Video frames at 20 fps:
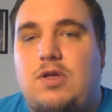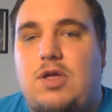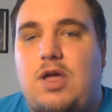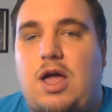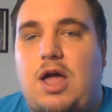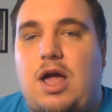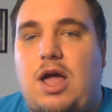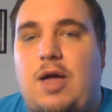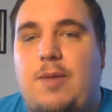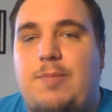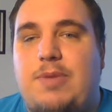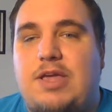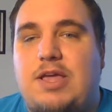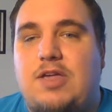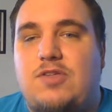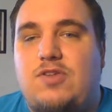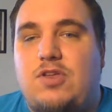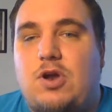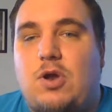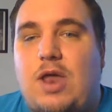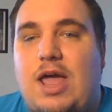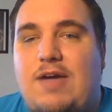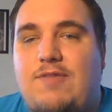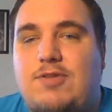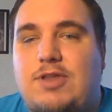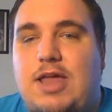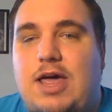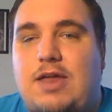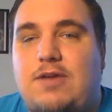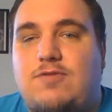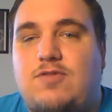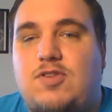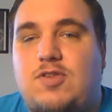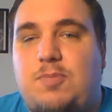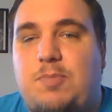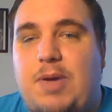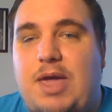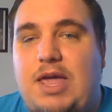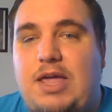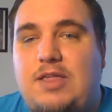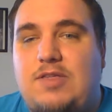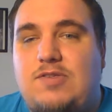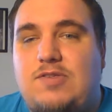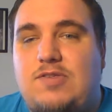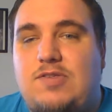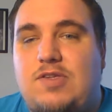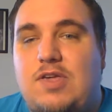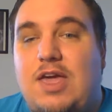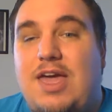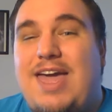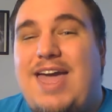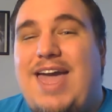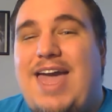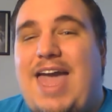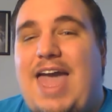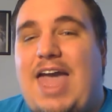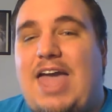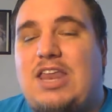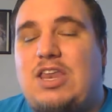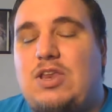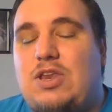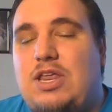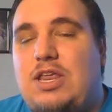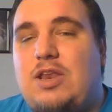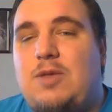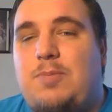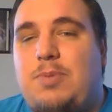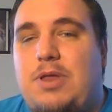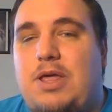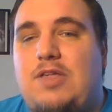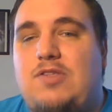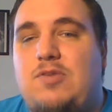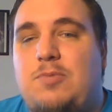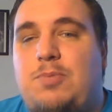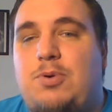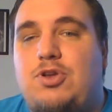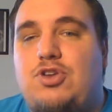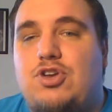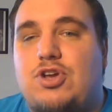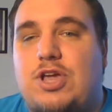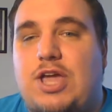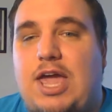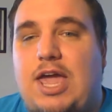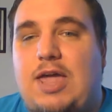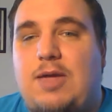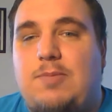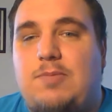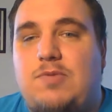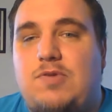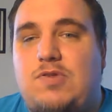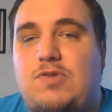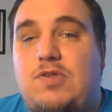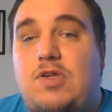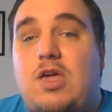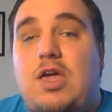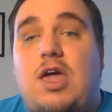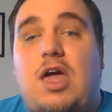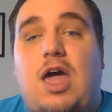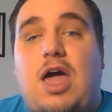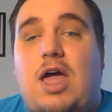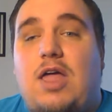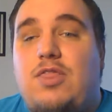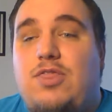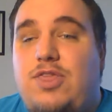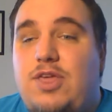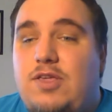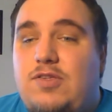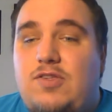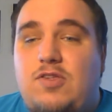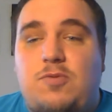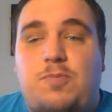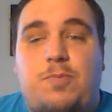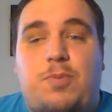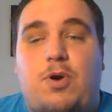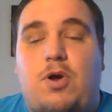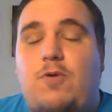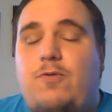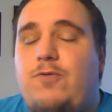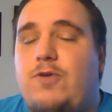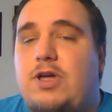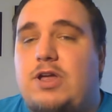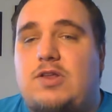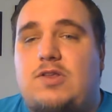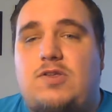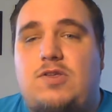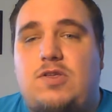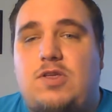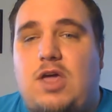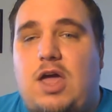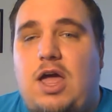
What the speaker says: because you don't have a lot of space and you need a place to put your games, this is perfect.